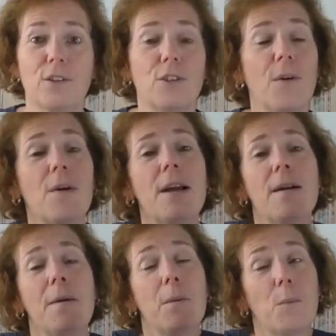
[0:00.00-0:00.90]
So
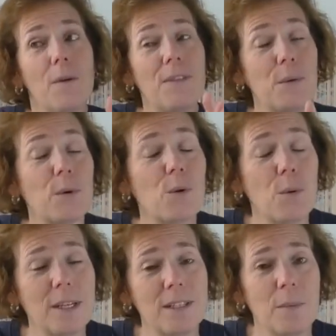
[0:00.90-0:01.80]
what they were
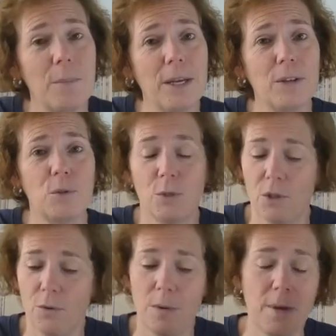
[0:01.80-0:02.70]
going to build was
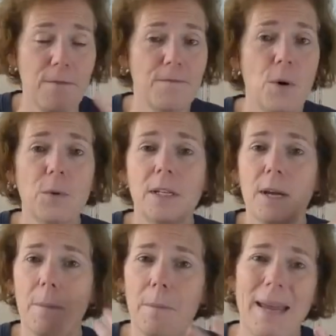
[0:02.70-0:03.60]
going to be folded up,